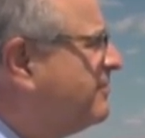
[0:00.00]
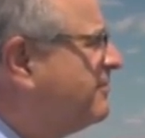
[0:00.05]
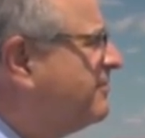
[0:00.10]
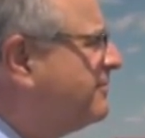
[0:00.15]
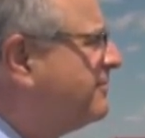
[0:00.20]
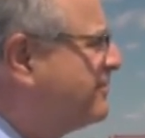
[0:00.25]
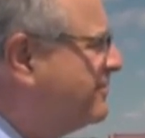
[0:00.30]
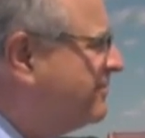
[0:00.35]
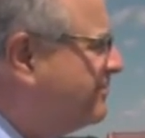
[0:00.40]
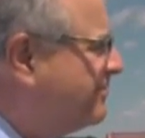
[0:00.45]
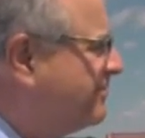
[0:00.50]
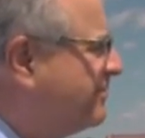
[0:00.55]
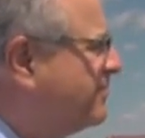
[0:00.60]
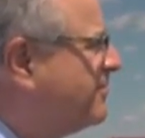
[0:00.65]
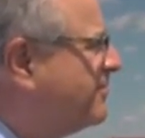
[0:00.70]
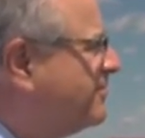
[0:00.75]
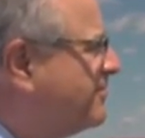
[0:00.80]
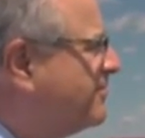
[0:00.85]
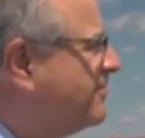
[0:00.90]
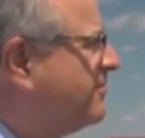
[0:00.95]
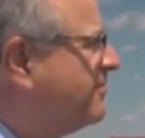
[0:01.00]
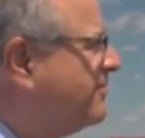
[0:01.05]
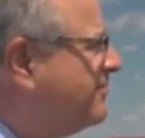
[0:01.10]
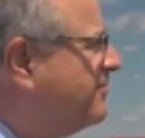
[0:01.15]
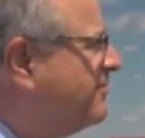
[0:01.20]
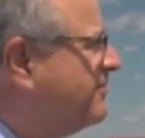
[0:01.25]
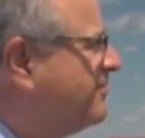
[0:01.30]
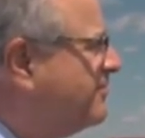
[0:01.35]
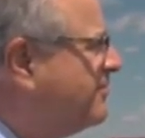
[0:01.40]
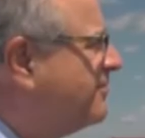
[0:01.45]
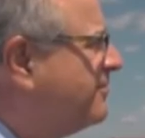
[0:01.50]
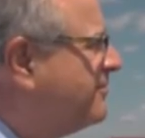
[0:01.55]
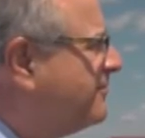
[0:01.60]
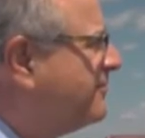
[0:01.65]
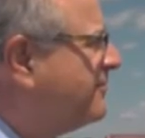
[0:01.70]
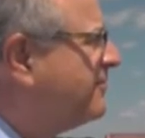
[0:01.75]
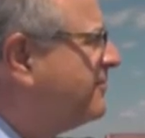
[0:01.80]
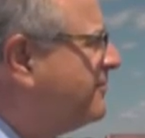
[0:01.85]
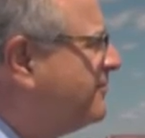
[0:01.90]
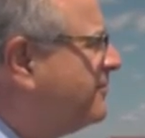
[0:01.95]

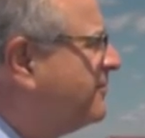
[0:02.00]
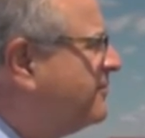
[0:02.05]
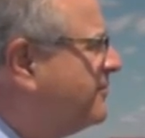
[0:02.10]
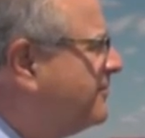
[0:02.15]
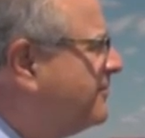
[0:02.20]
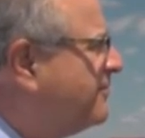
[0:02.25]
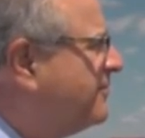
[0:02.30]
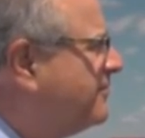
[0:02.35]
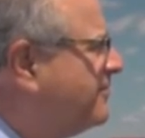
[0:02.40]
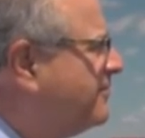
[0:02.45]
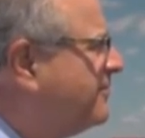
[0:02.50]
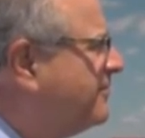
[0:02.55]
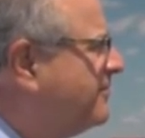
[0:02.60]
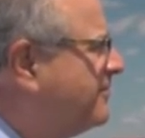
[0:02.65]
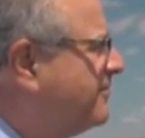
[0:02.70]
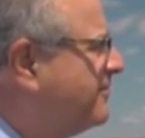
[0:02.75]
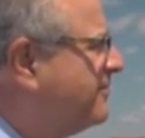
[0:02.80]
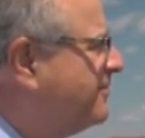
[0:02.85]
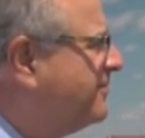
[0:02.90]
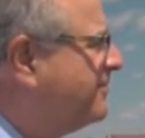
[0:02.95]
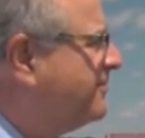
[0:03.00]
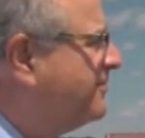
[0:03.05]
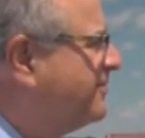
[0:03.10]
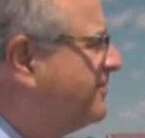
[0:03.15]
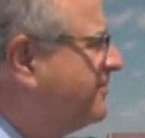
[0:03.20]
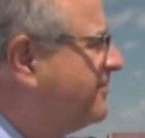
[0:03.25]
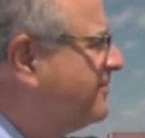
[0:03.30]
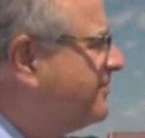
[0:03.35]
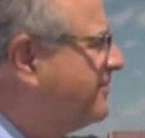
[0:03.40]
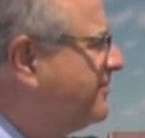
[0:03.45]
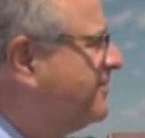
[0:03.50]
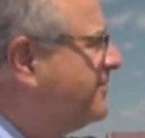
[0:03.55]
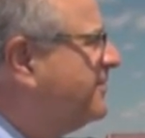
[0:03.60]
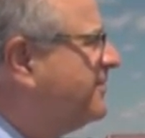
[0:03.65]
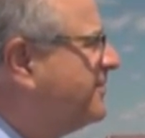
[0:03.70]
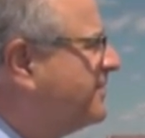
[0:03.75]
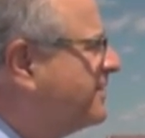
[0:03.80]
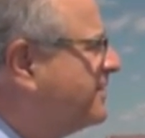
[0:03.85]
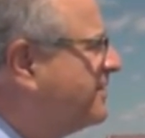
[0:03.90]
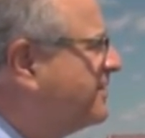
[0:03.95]

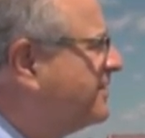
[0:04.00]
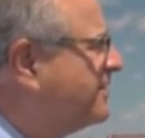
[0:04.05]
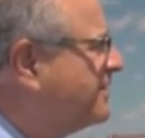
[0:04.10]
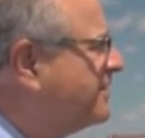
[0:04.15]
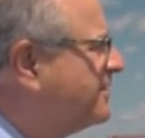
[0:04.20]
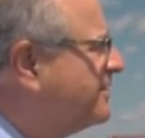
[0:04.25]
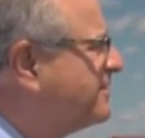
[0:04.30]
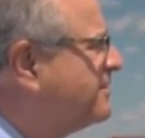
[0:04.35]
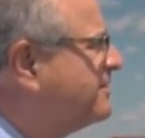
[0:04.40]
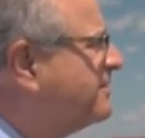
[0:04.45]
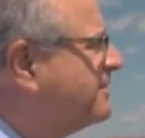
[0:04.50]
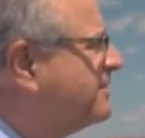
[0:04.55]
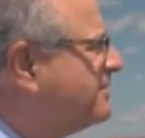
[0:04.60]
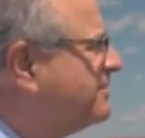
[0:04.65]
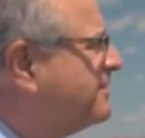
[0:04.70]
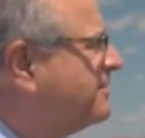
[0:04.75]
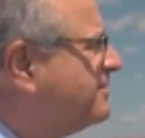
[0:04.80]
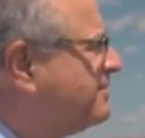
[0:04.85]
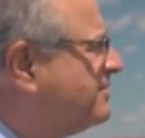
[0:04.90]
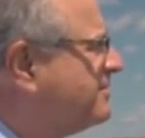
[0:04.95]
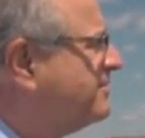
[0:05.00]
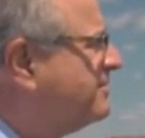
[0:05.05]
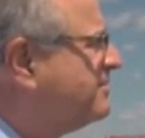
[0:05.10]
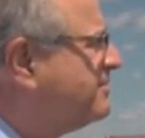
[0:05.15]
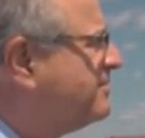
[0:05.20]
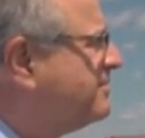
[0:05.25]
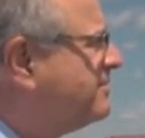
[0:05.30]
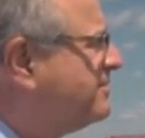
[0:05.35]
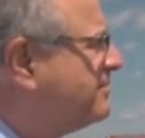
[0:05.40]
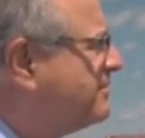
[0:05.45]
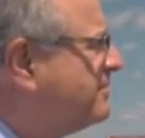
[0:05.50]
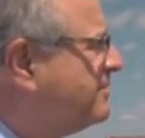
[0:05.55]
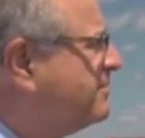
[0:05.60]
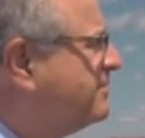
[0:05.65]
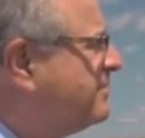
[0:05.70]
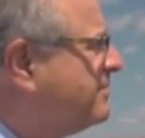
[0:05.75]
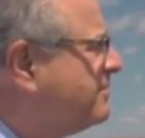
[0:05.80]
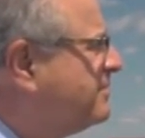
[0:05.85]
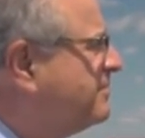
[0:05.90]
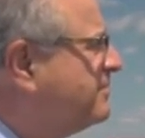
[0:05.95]

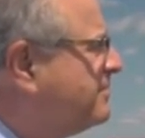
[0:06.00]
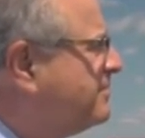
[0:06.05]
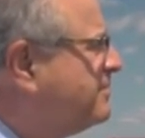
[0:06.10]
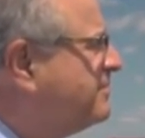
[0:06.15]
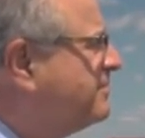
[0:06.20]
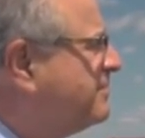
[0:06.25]
(not speaking)